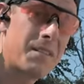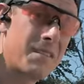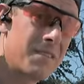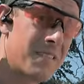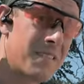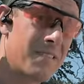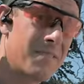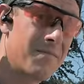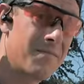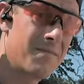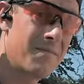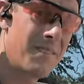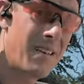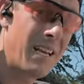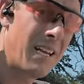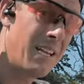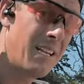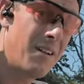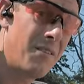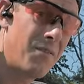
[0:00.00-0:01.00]
does
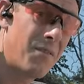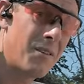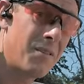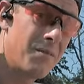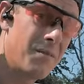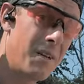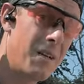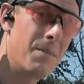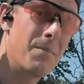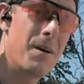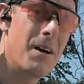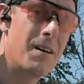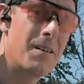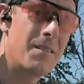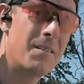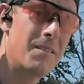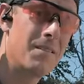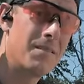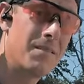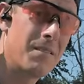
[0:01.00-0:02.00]
any different, any
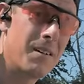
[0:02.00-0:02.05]
better,